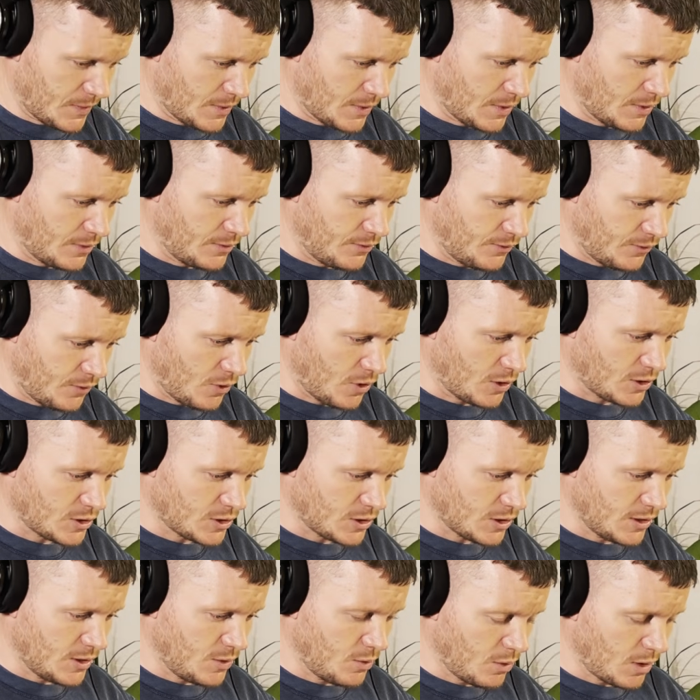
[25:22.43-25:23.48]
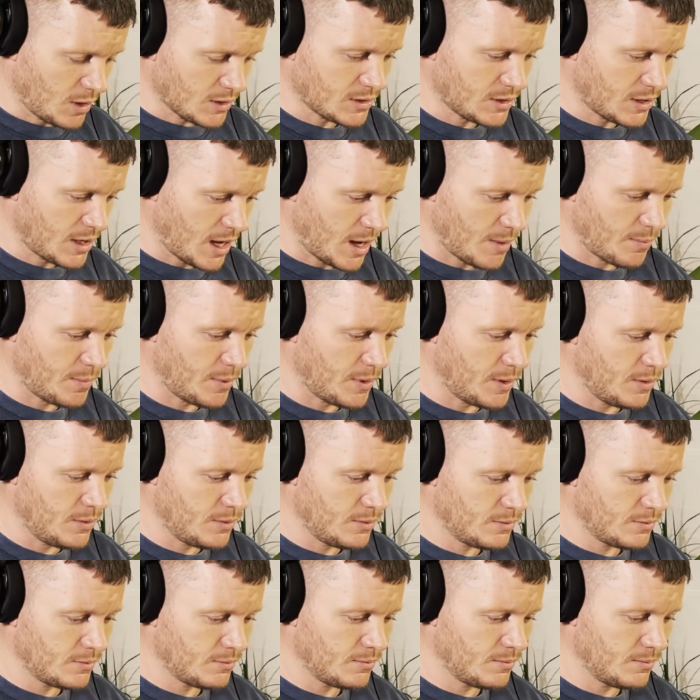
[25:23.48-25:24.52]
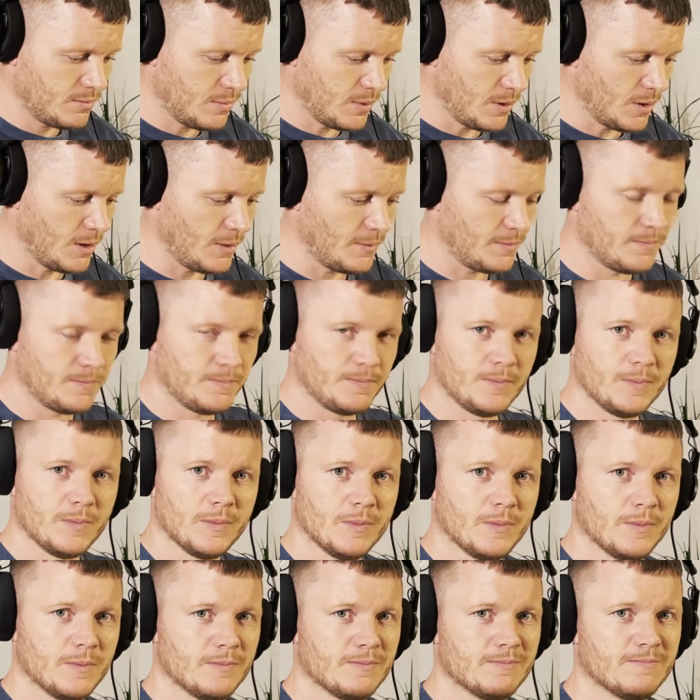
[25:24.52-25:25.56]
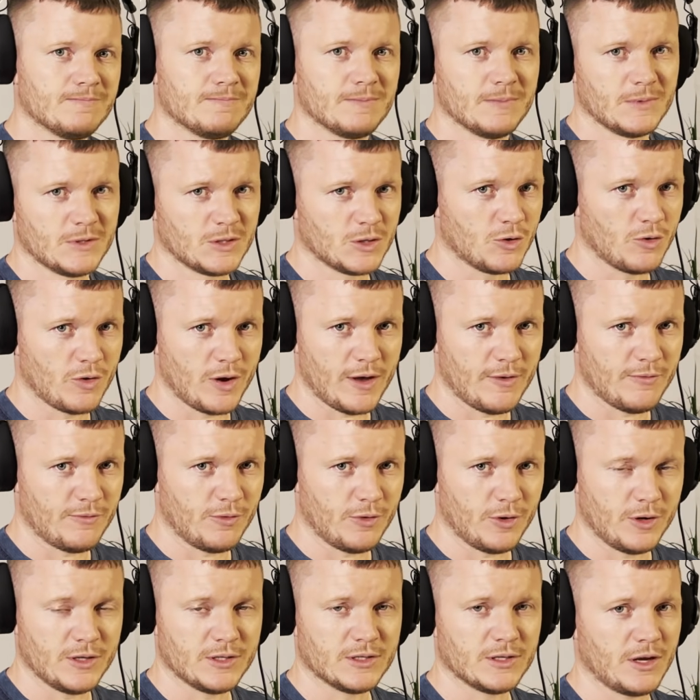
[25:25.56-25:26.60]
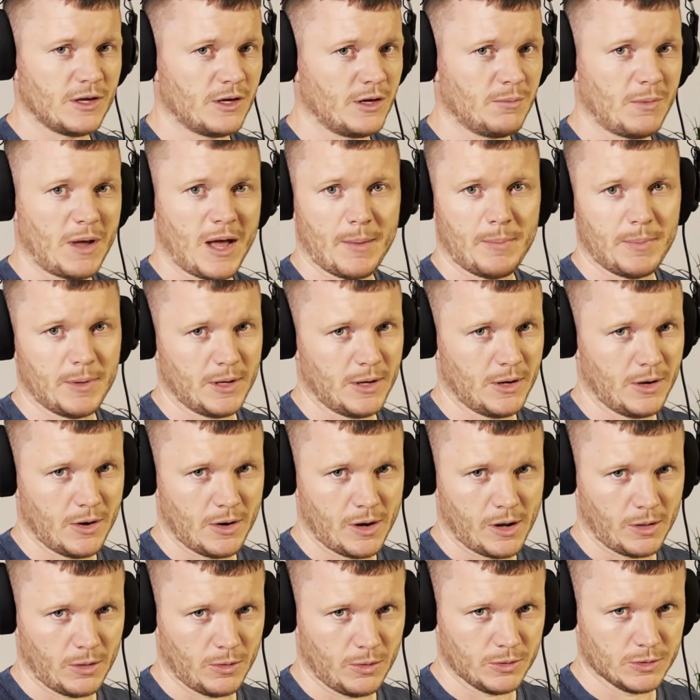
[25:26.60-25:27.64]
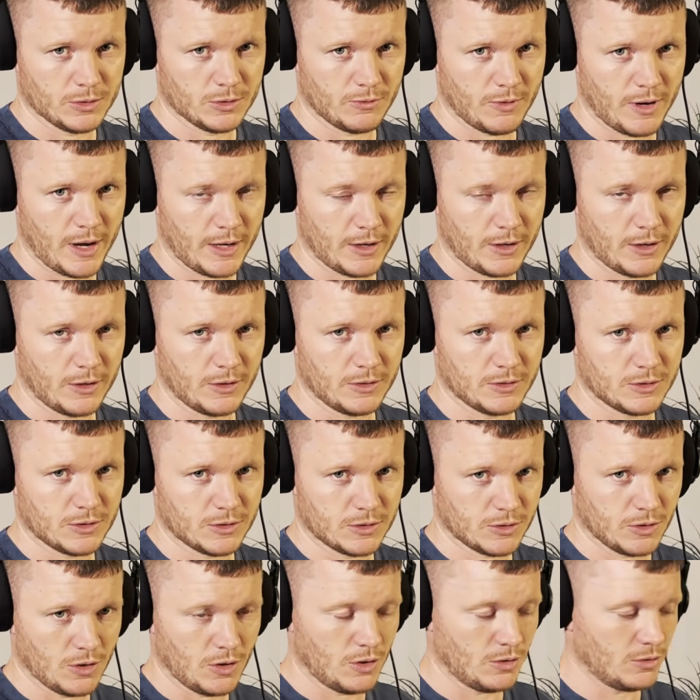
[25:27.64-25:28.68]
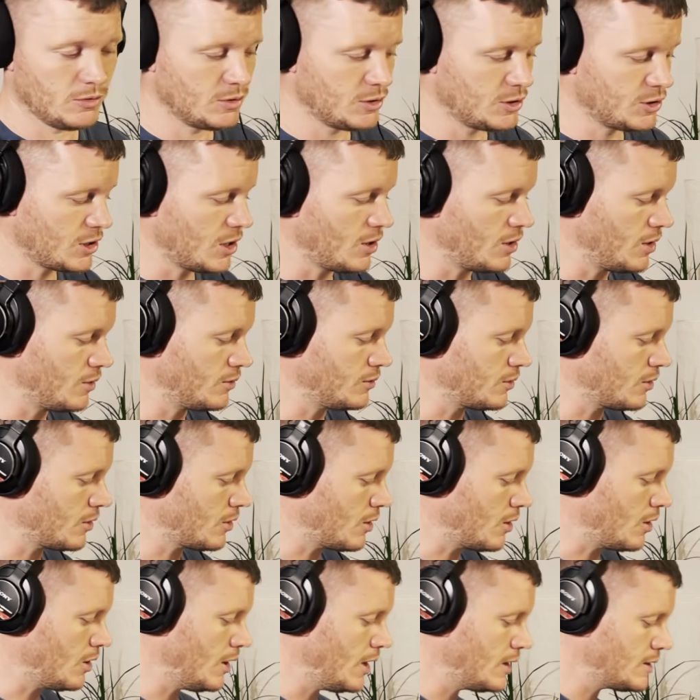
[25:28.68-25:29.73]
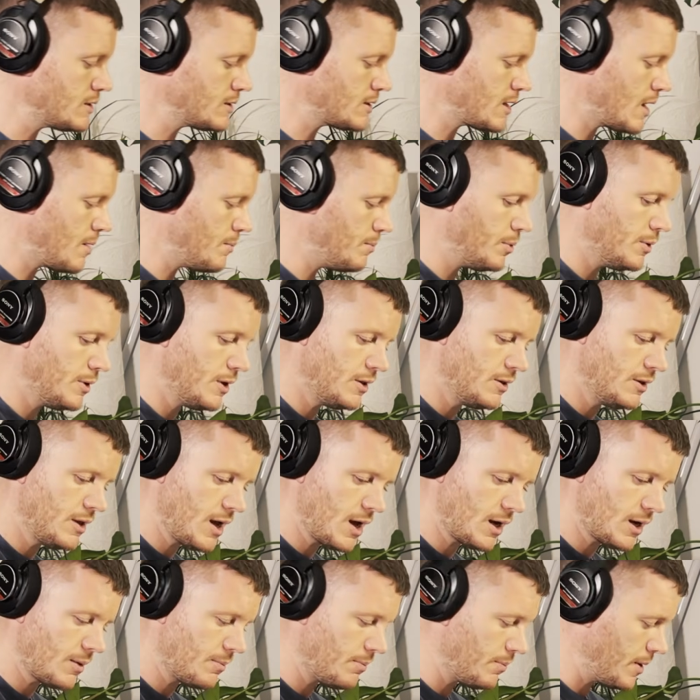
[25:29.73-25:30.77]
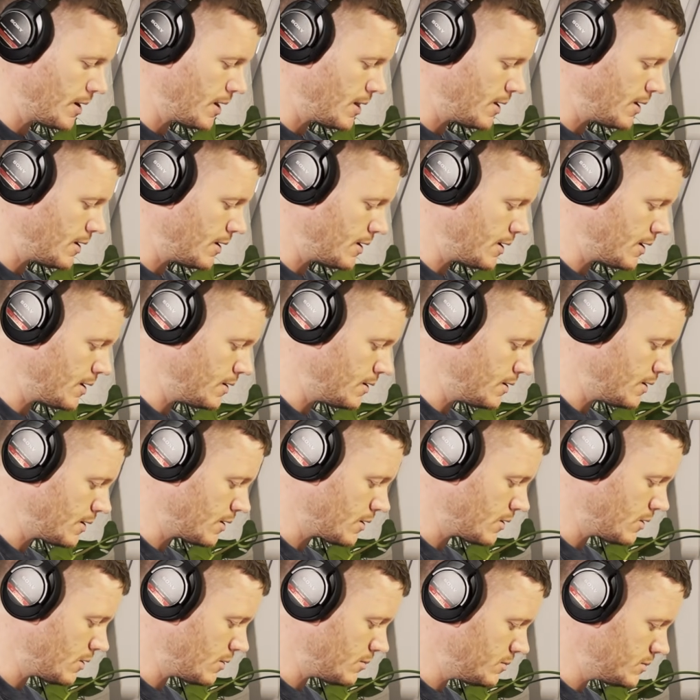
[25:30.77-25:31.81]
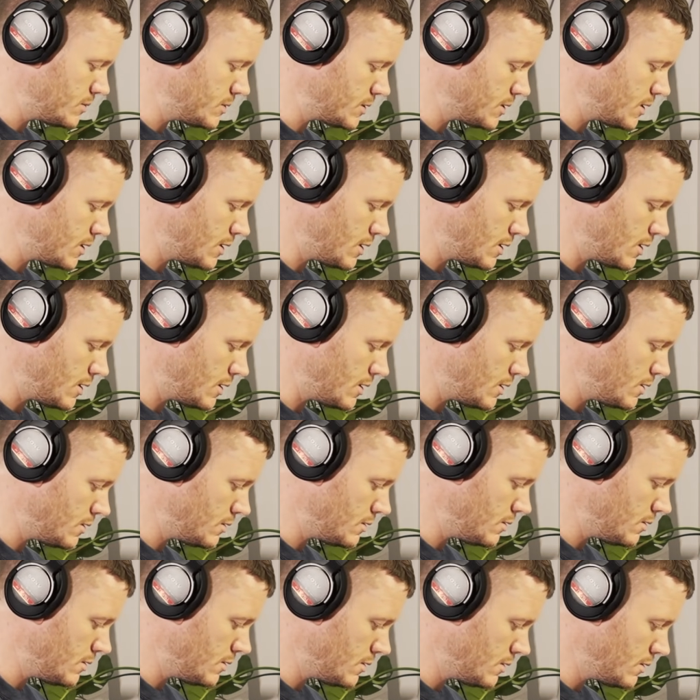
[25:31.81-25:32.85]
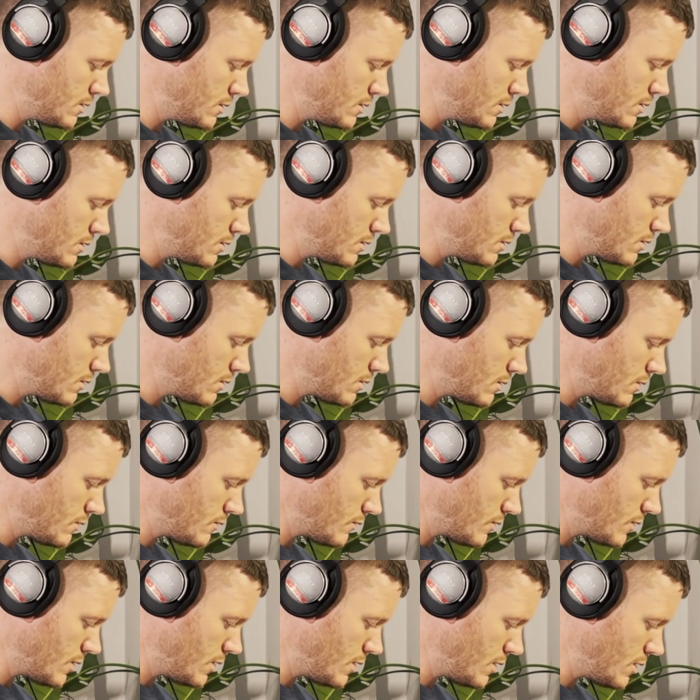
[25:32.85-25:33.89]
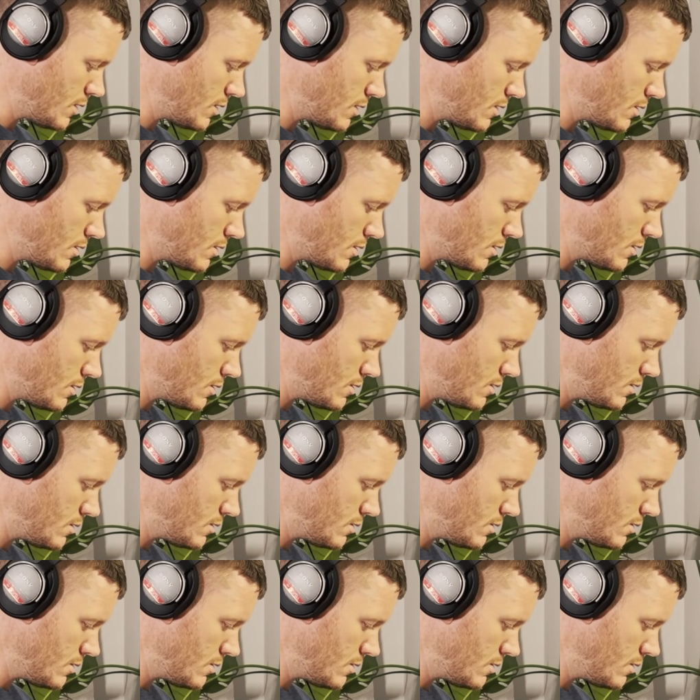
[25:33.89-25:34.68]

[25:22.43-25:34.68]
unfortunately wasn't happy, but it's a great voice and I'm happy to hear it on loads of records, so shout out to her. Let's sample in the a cappella, and it comes in over here.